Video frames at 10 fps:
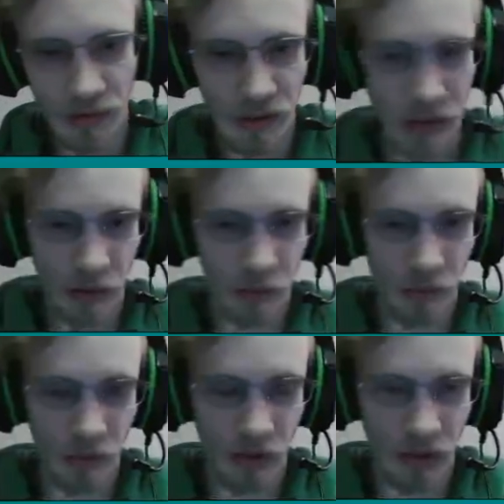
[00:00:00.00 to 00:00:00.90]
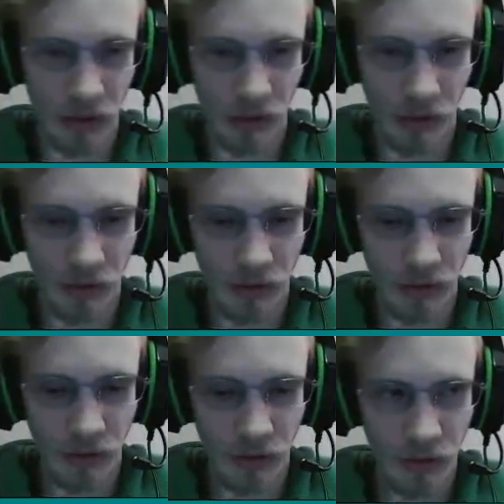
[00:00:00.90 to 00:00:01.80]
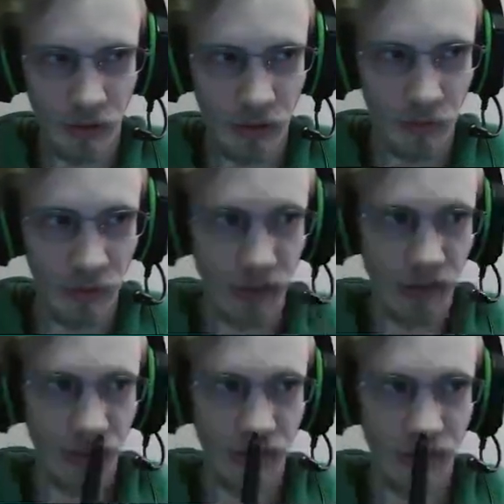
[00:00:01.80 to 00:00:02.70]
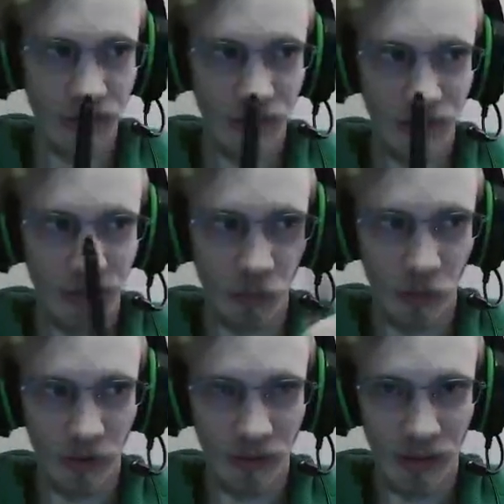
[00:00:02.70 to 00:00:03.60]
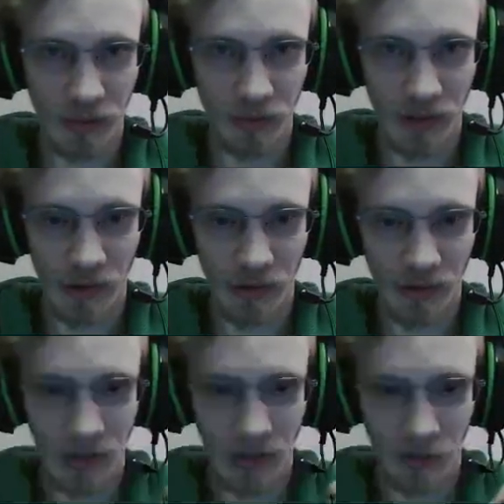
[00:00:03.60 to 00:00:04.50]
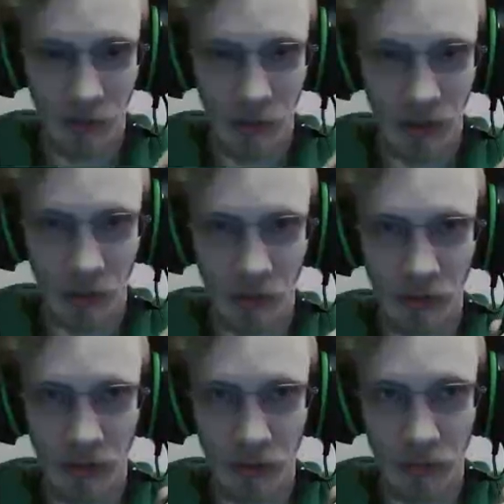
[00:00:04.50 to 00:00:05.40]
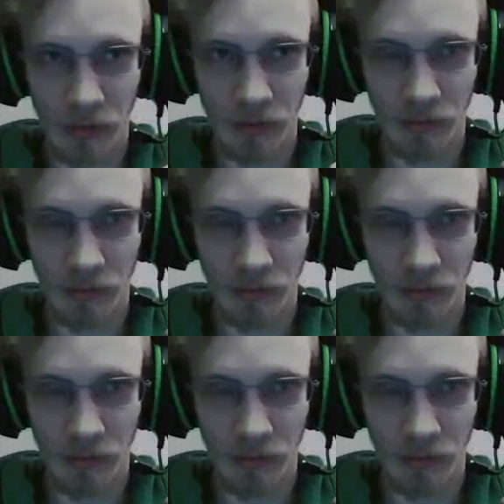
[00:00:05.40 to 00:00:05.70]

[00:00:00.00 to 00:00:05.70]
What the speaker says: I think I use blur here, but the weird thing with Flash is that if you make it a movie clip,